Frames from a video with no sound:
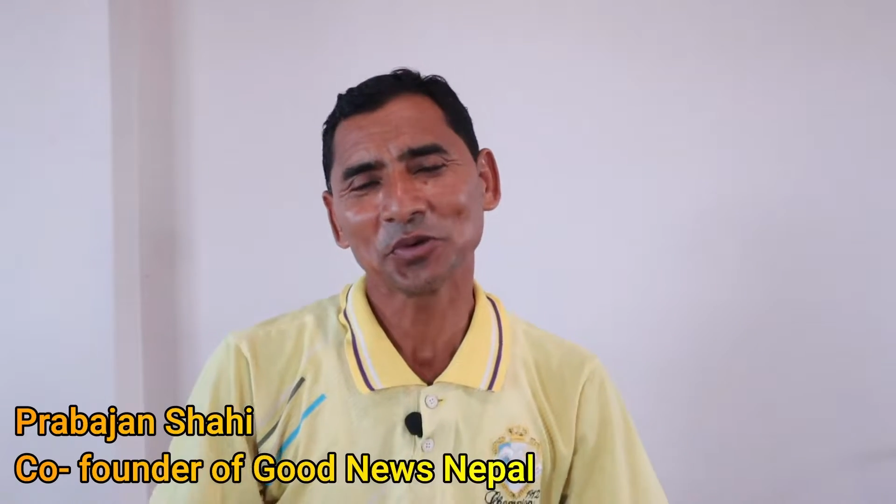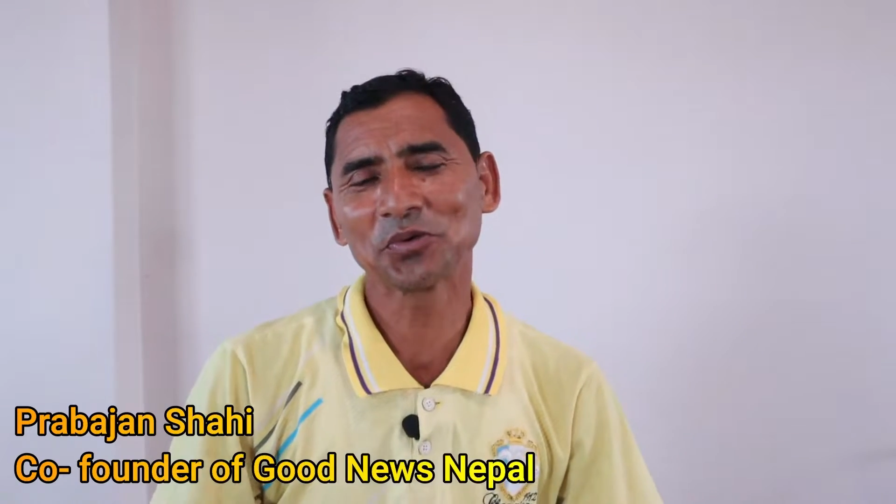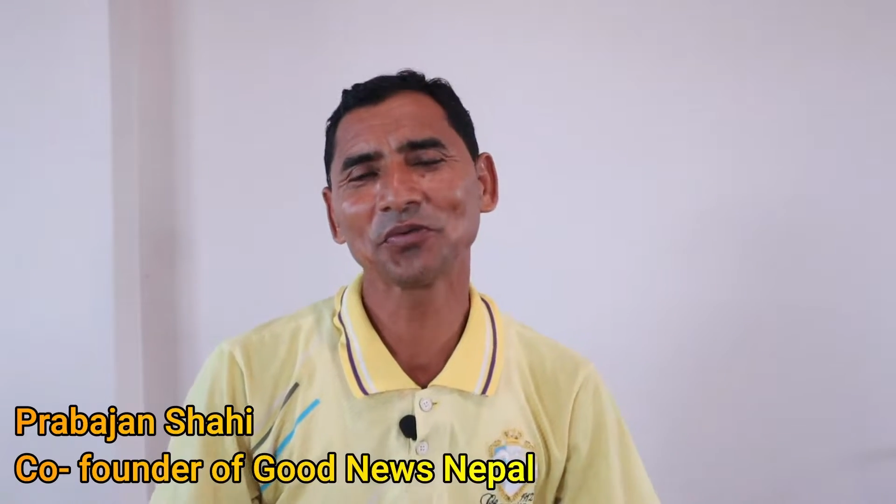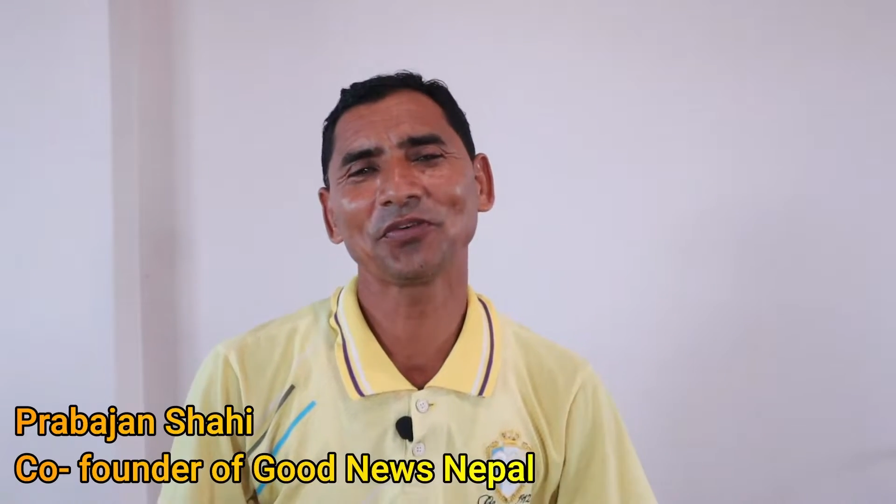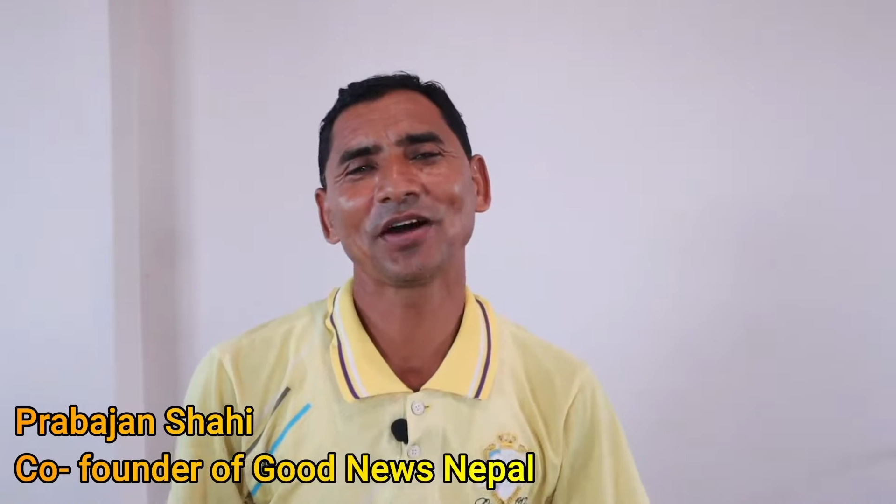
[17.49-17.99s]

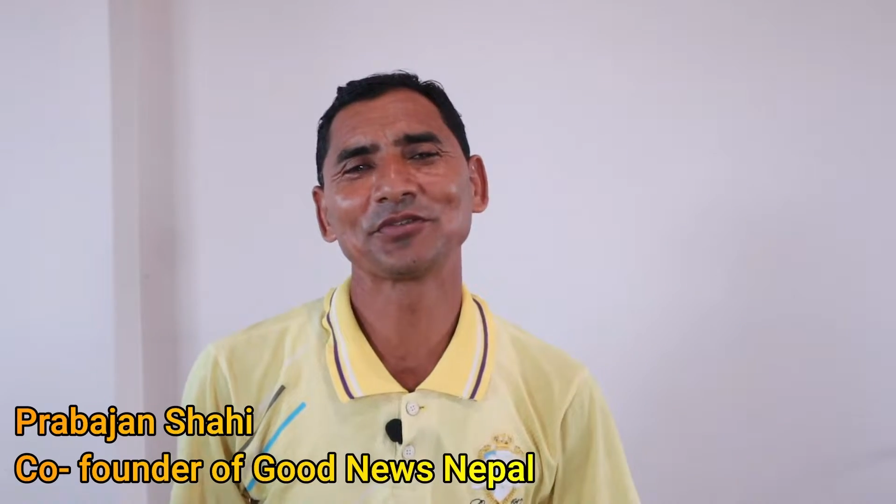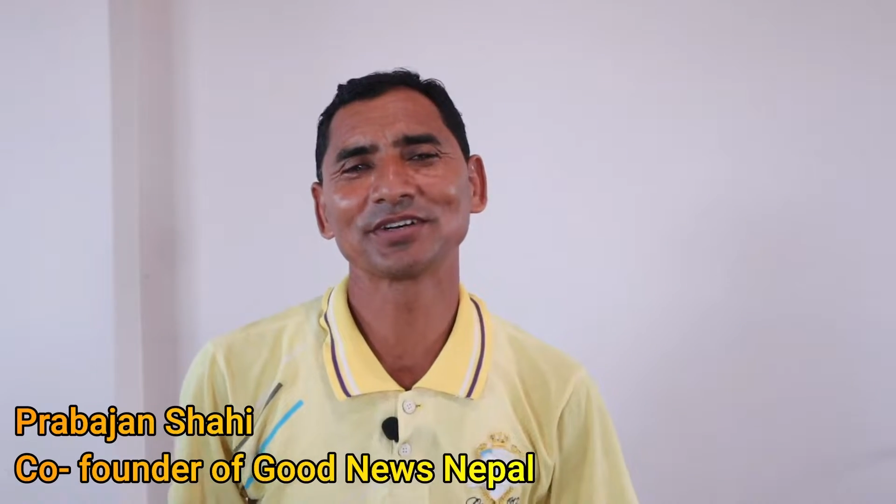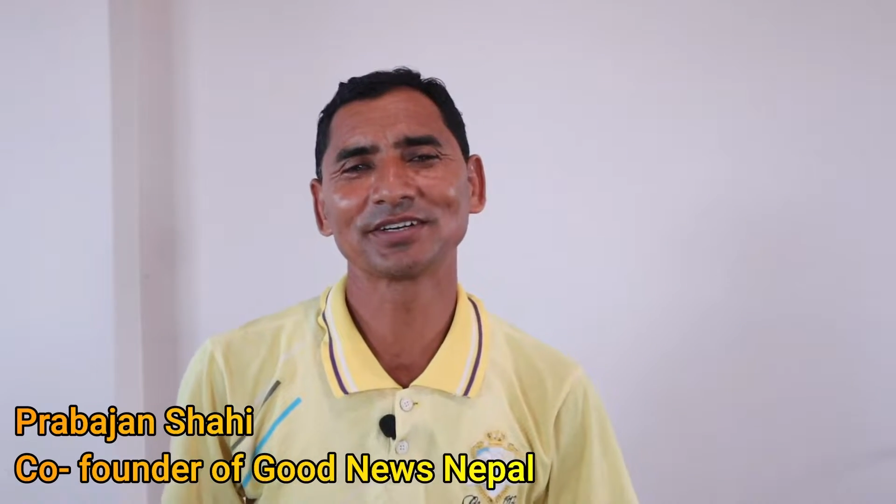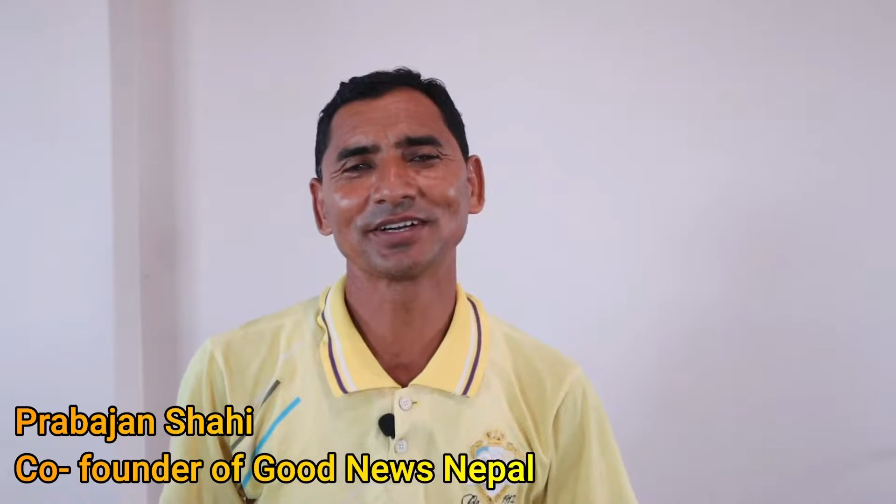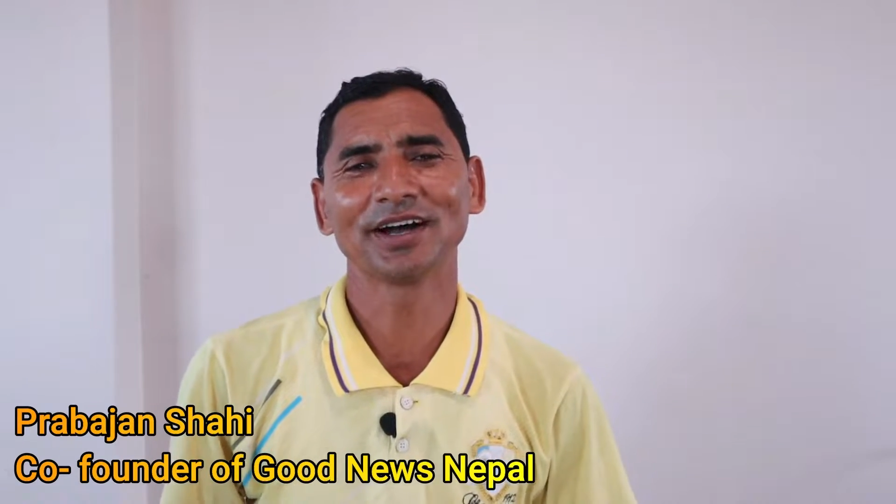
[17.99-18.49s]

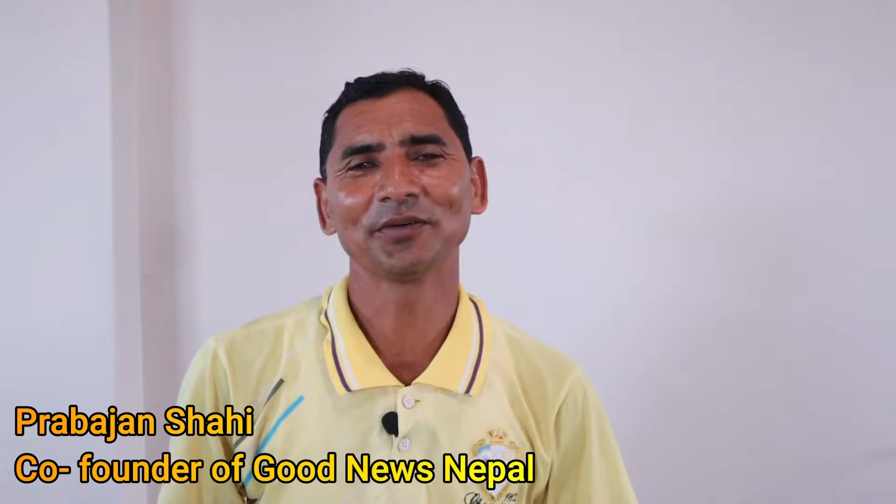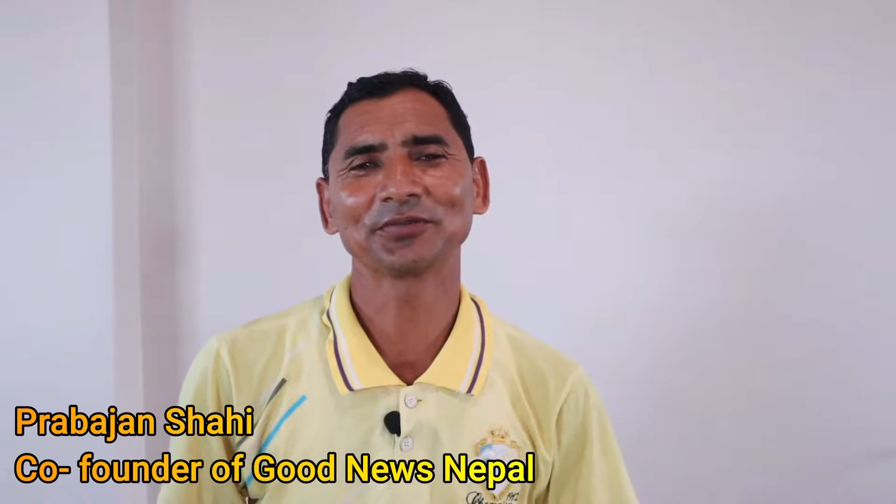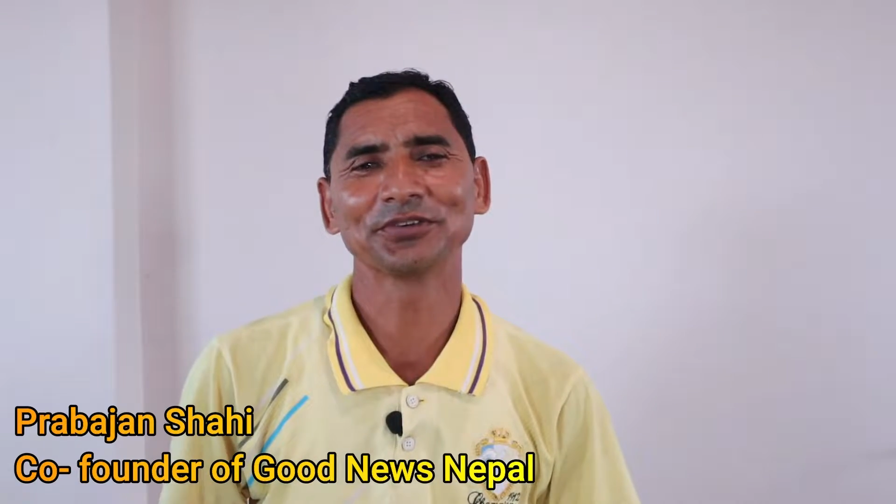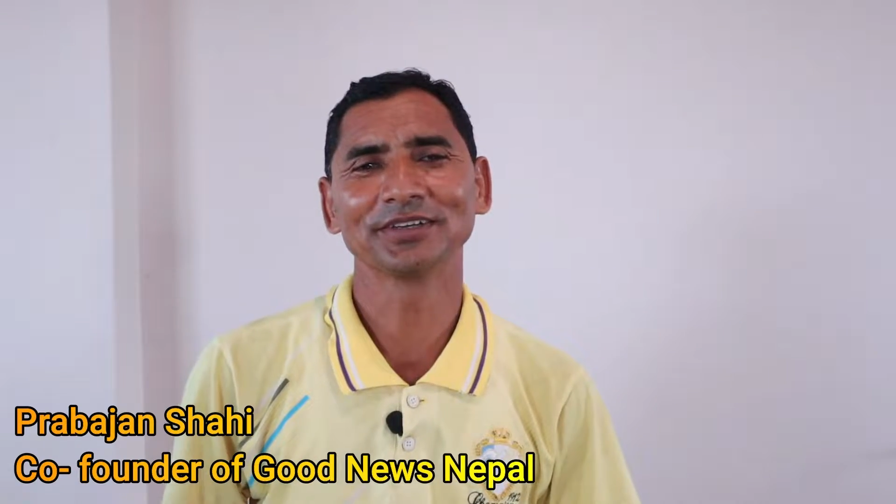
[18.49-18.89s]
co-founder of